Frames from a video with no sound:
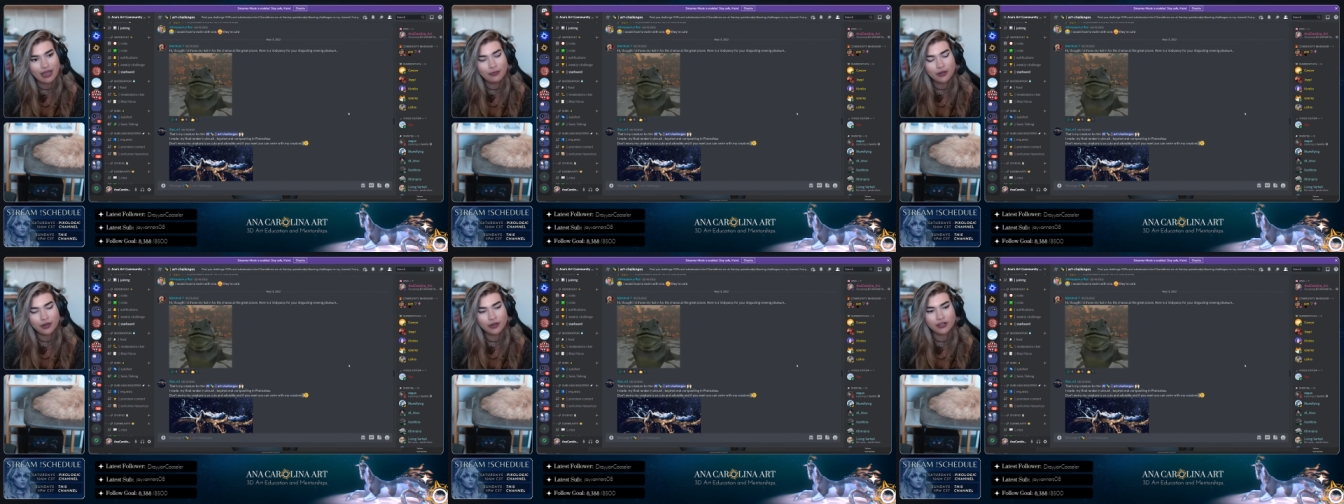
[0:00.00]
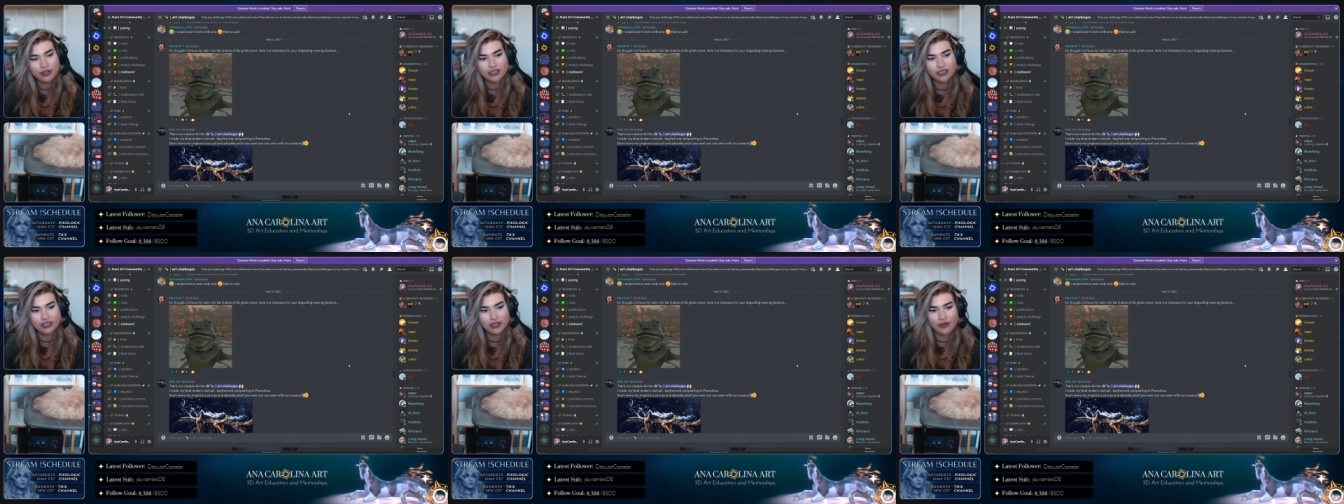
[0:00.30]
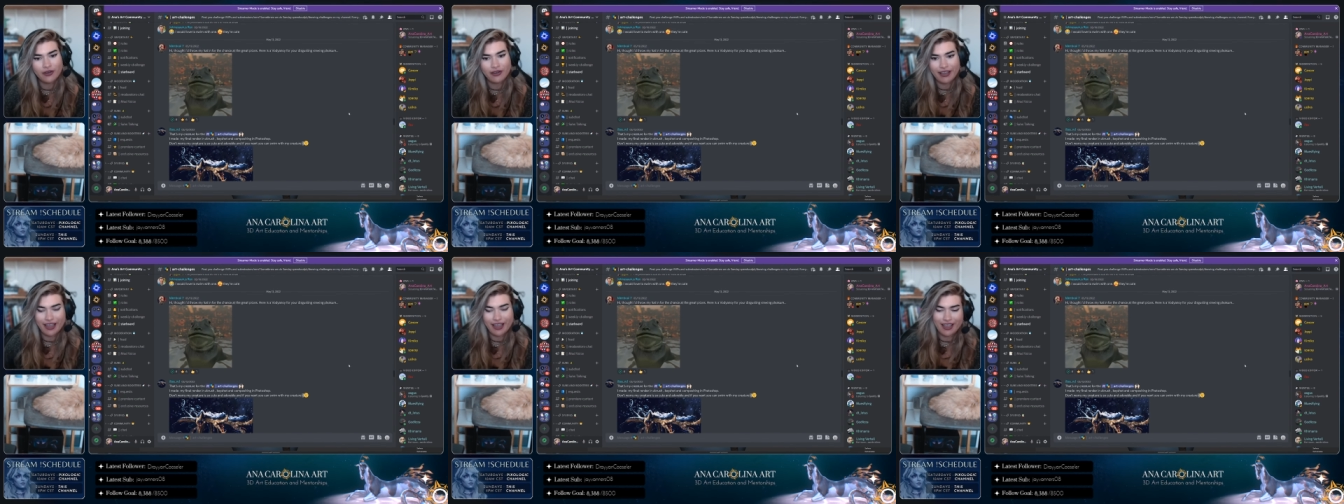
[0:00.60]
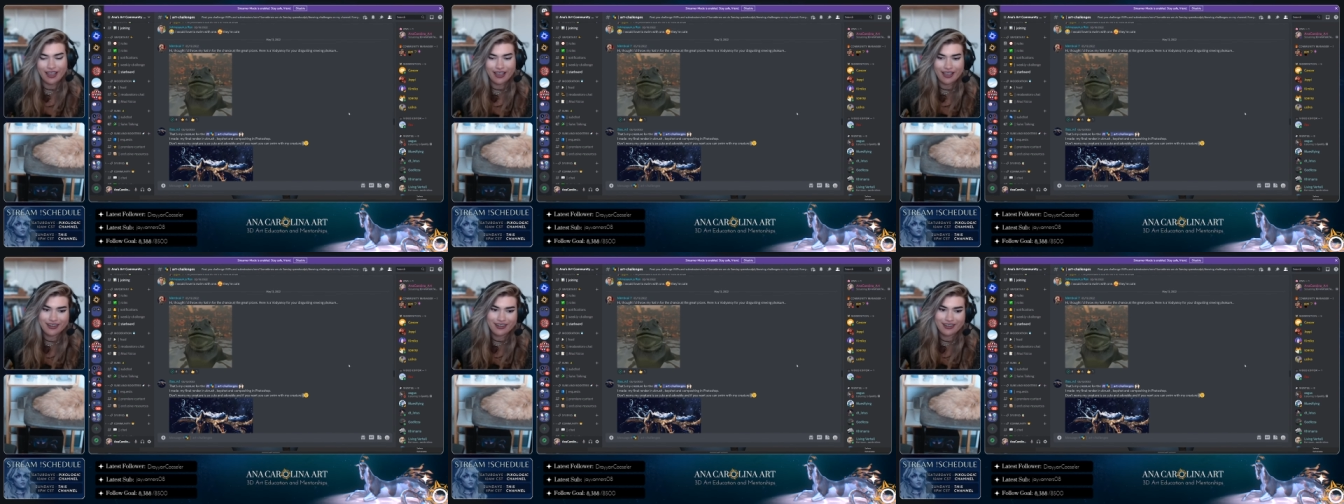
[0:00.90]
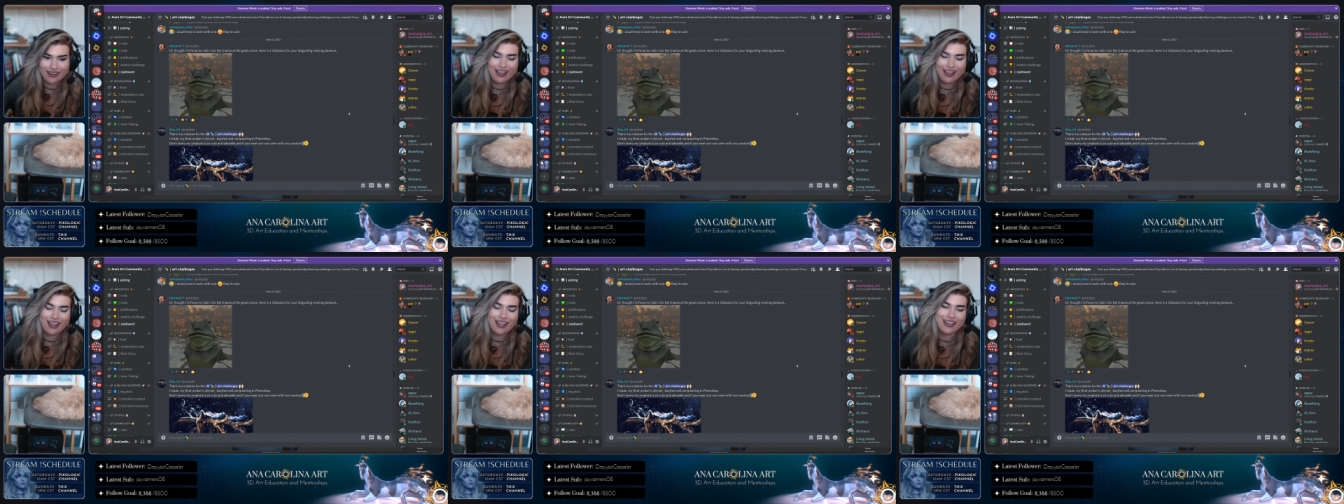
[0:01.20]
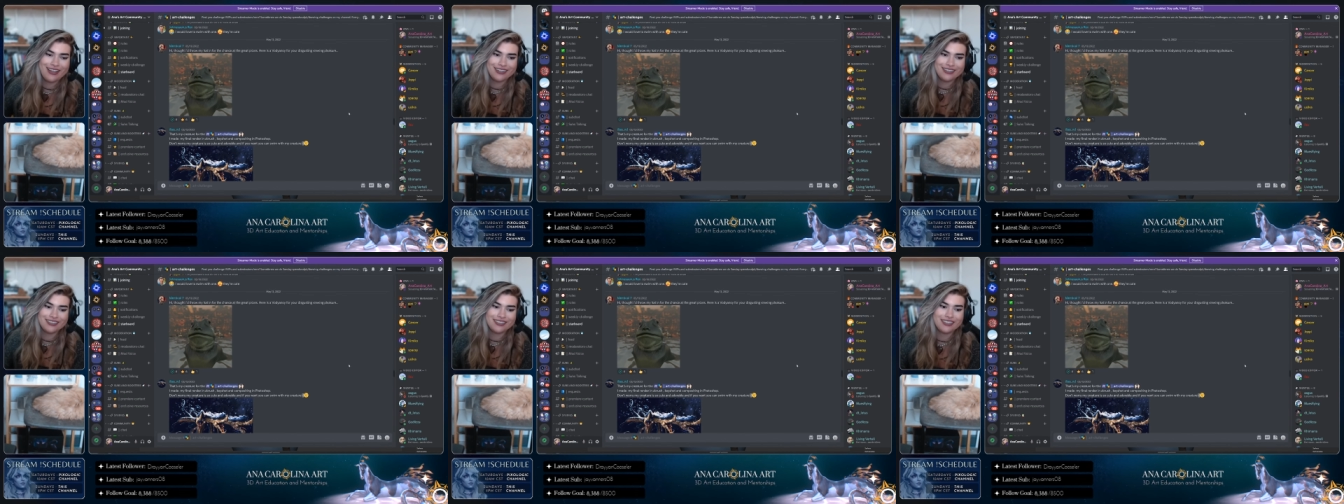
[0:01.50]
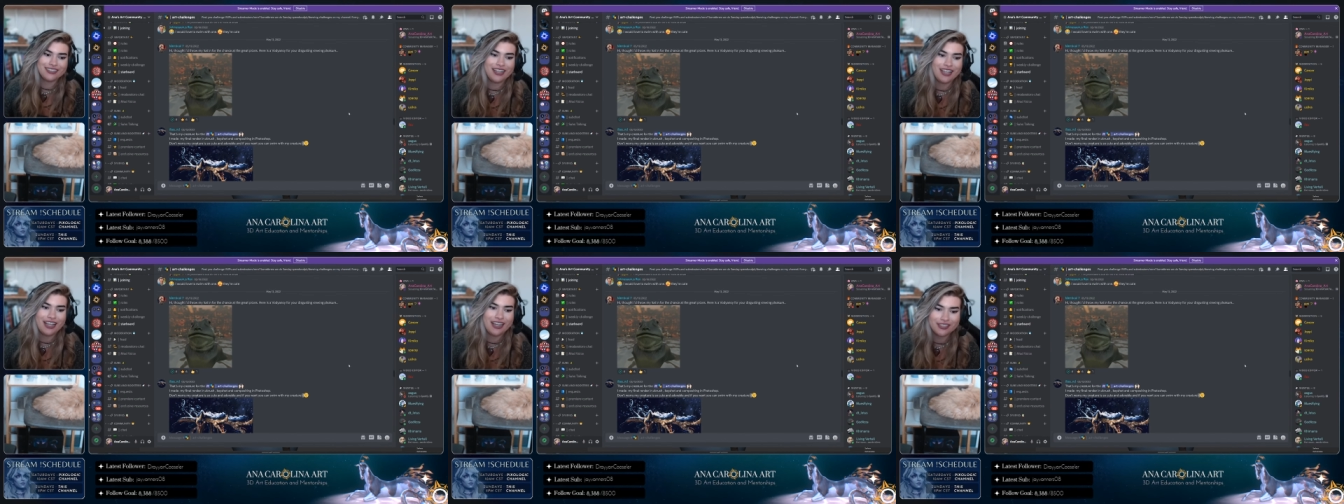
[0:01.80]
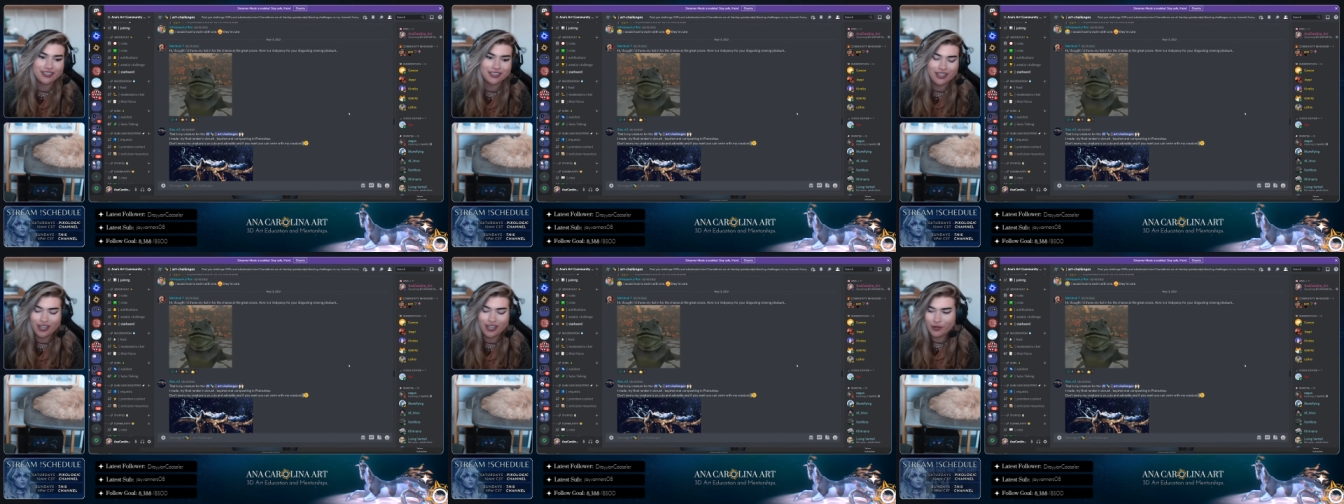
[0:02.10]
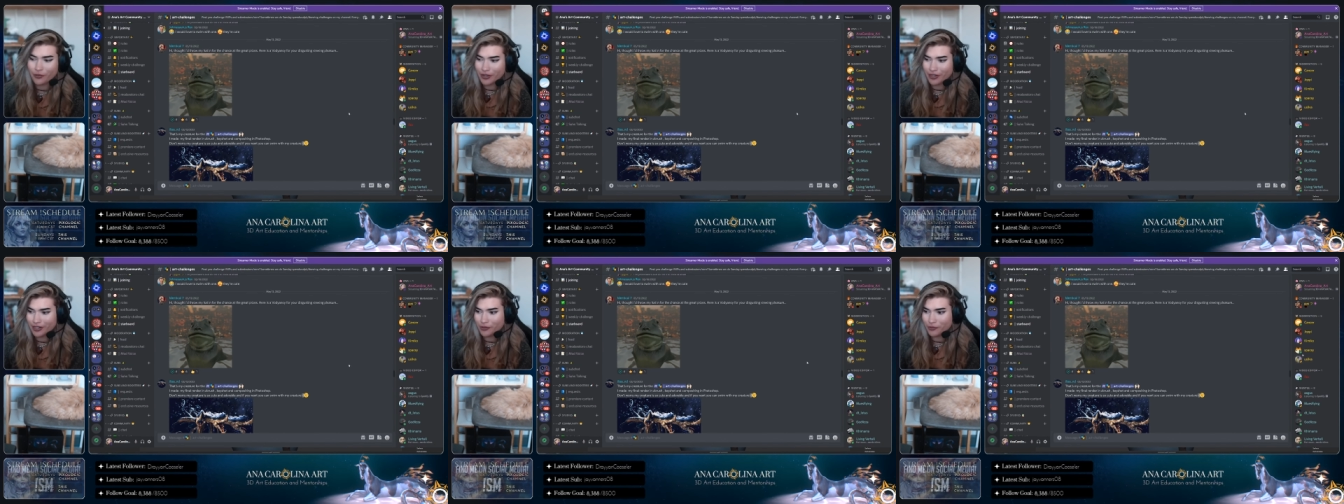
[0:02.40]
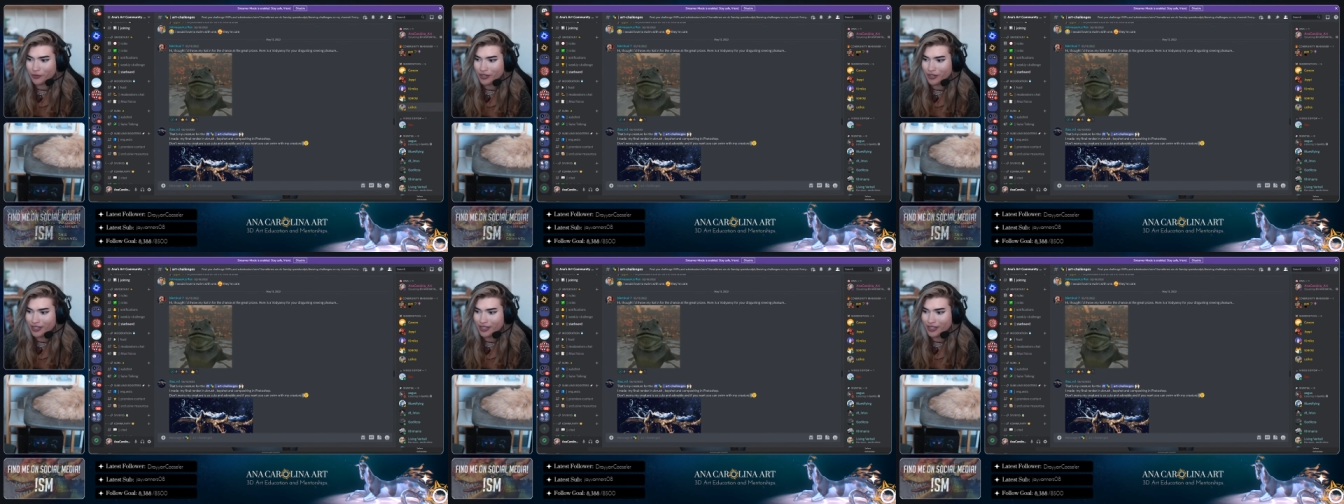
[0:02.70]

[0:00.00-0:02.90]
I'm going to go ahead and select a winner.